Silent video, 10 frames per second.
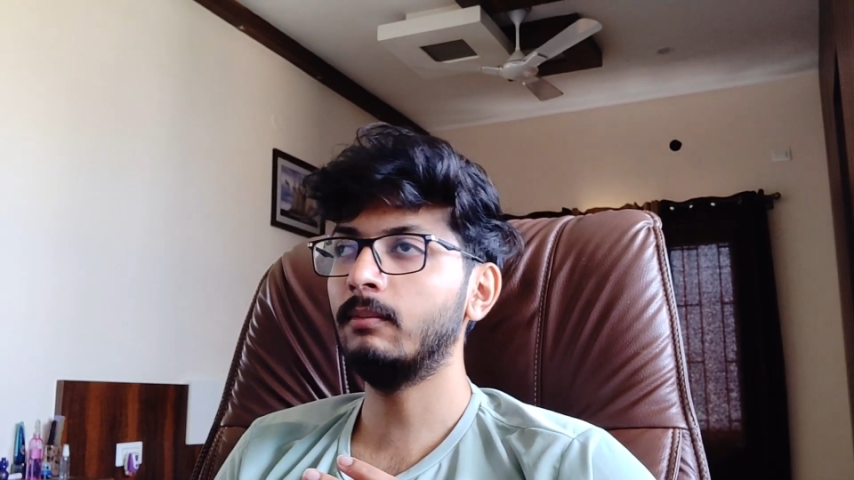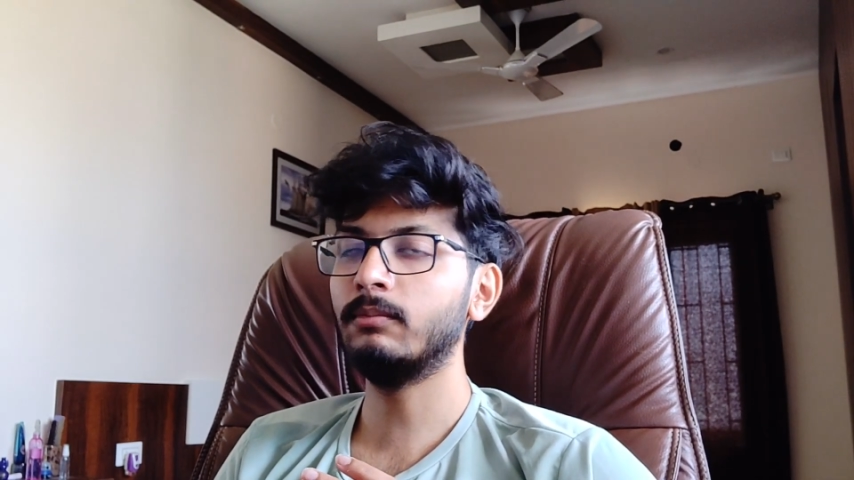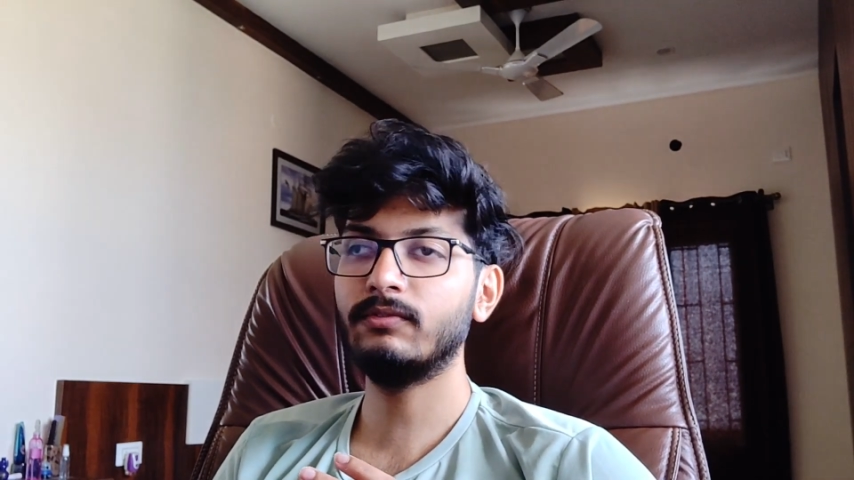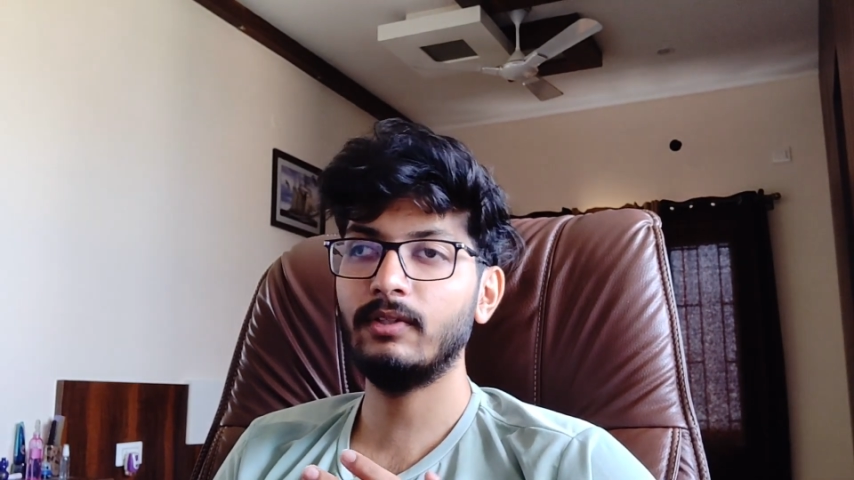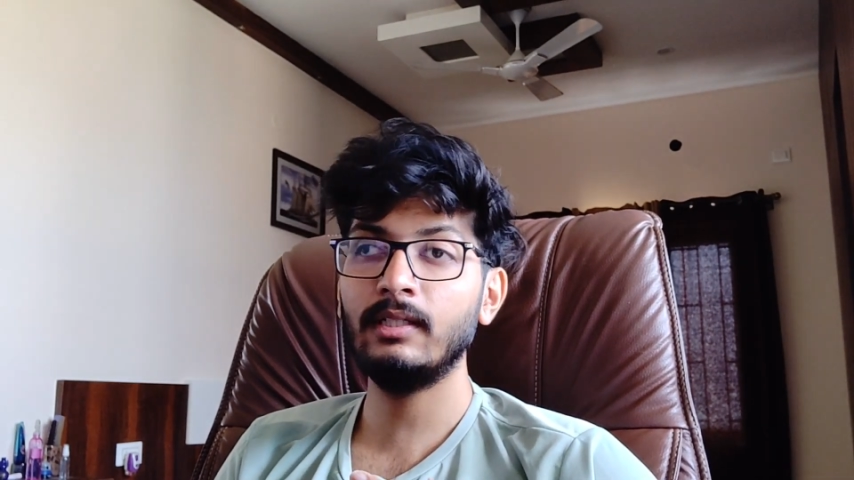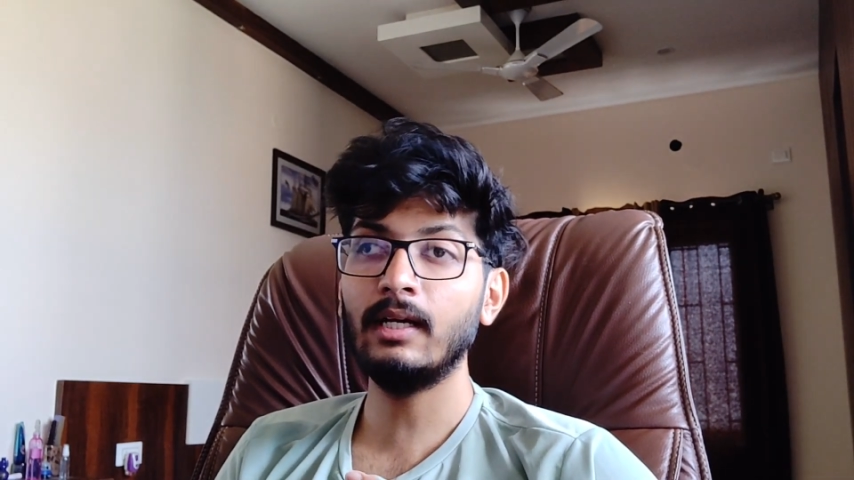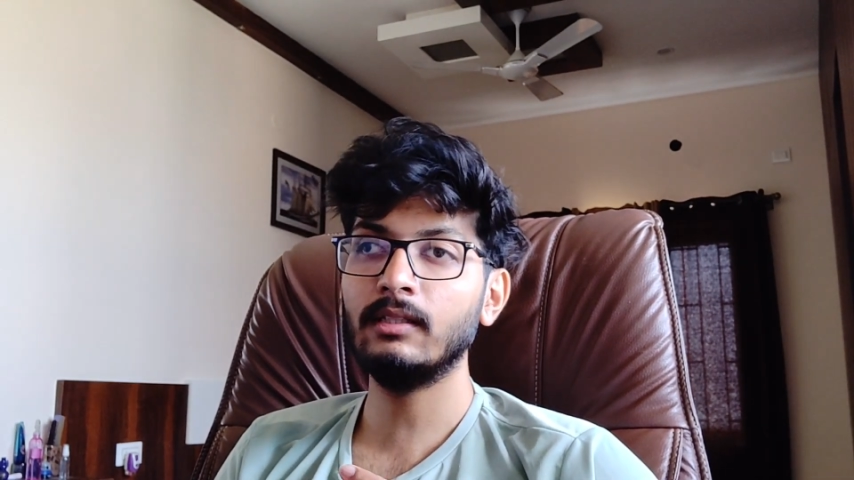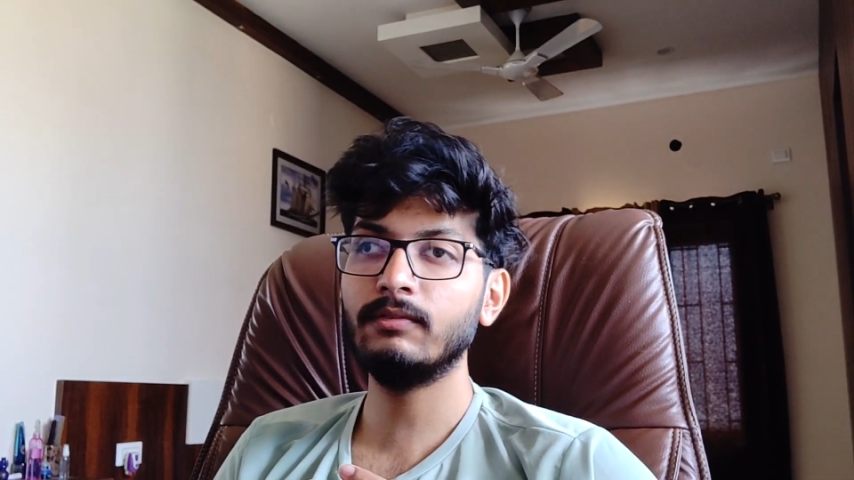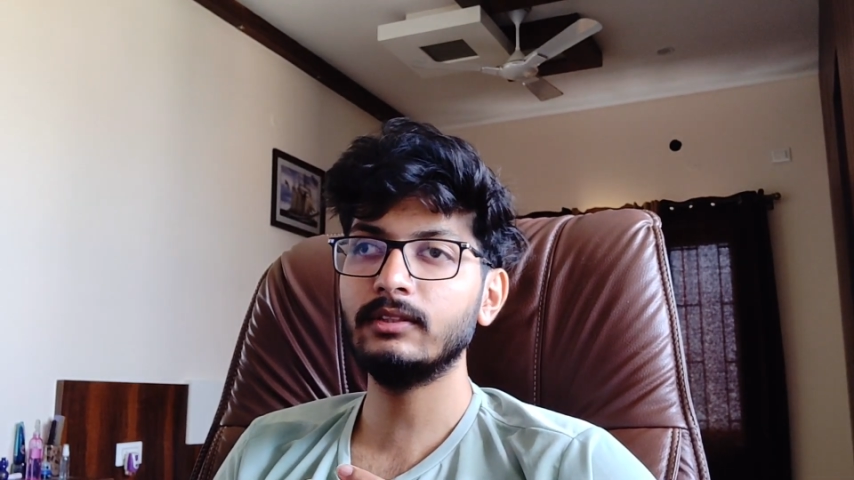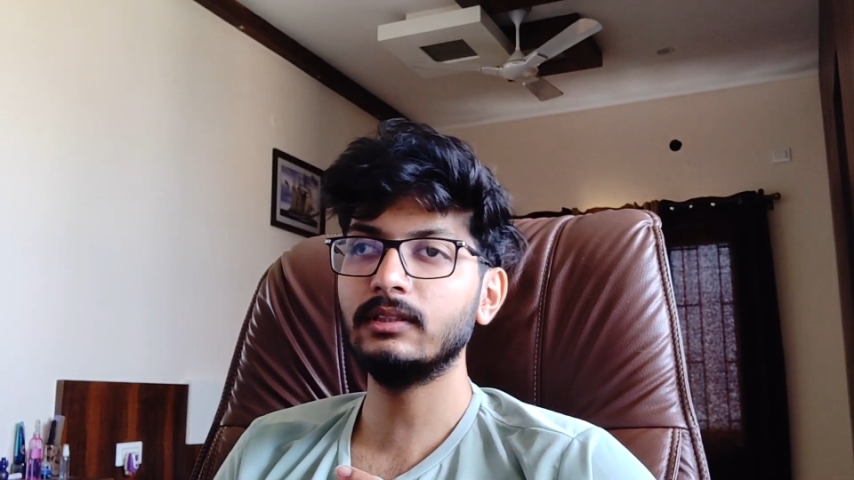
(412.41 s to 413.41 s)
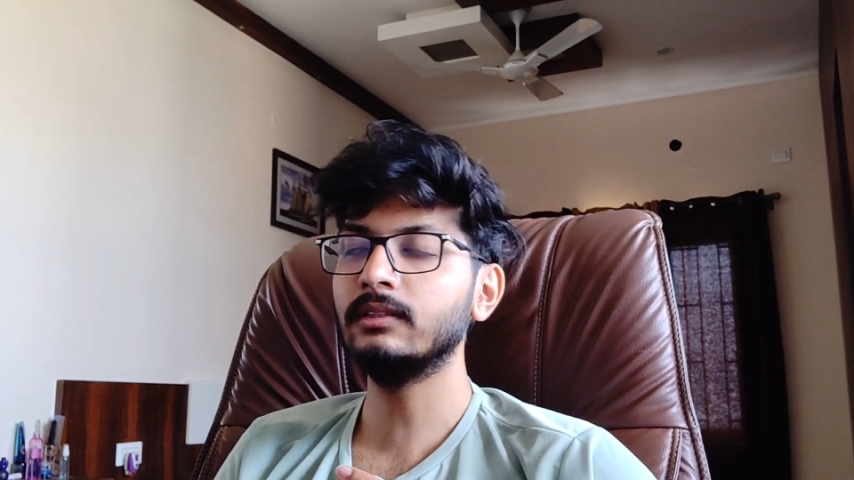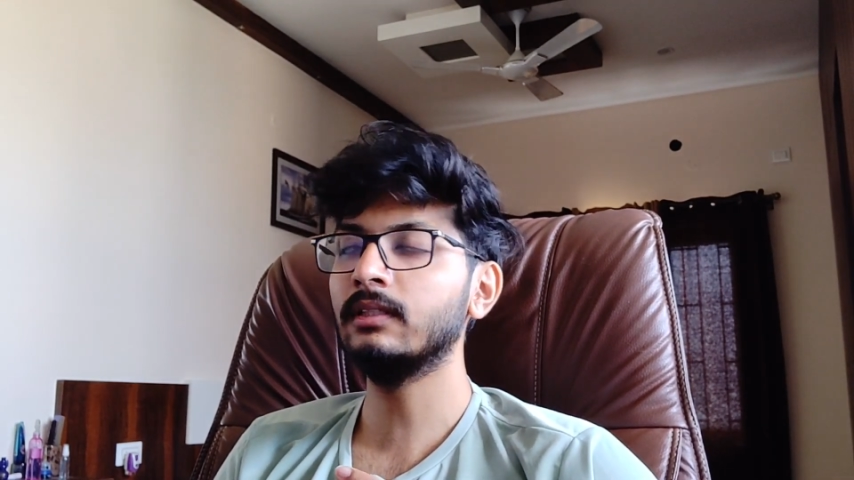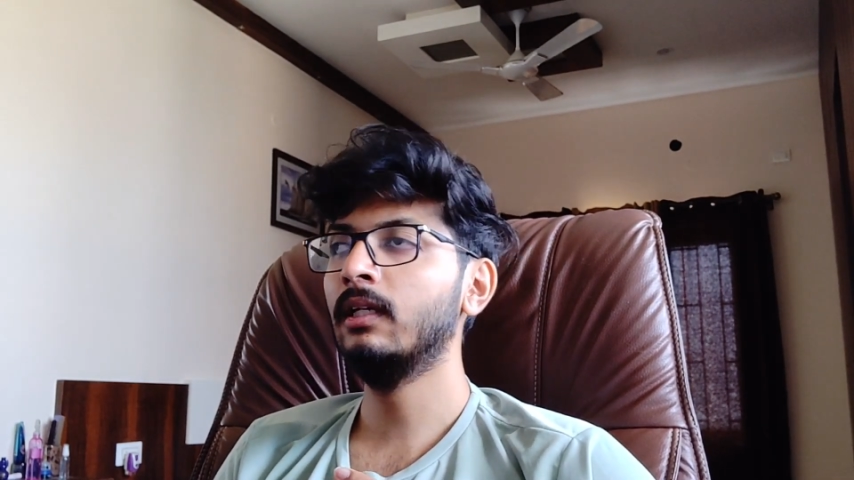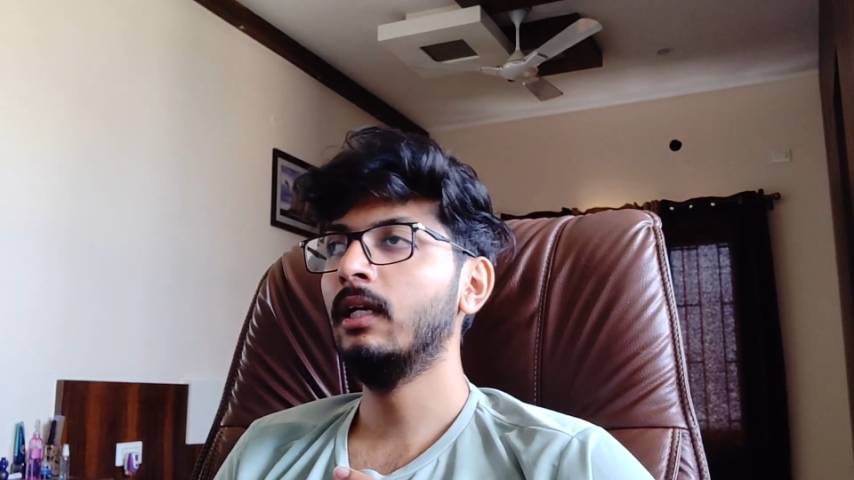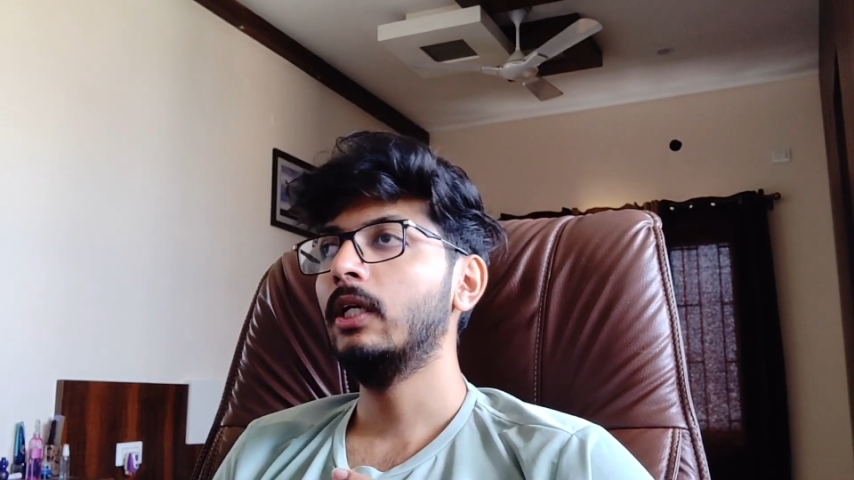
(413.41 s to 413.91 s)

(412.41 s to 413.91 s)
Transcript: come to feed the other fishes.